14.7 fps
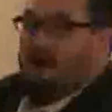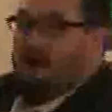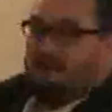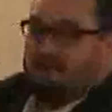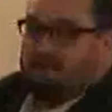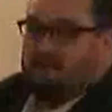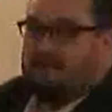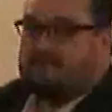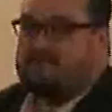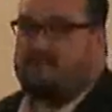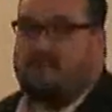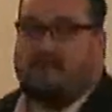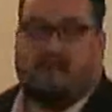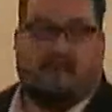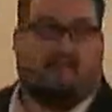on their
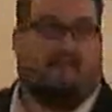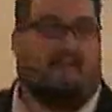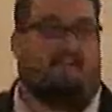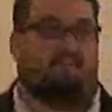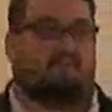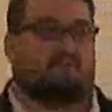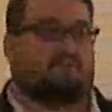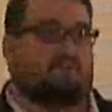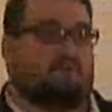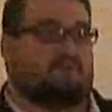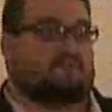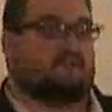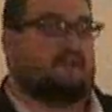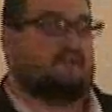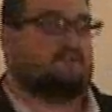wrist, and they have
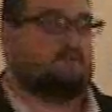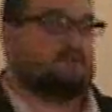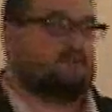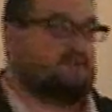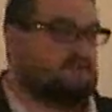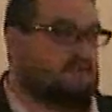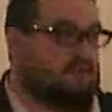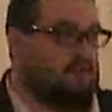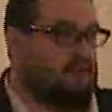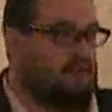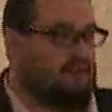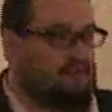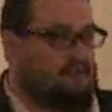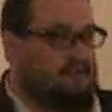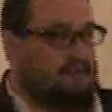mezuzahs, which is a
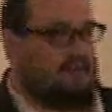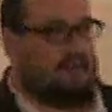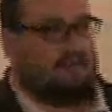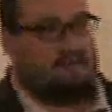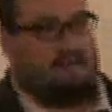little,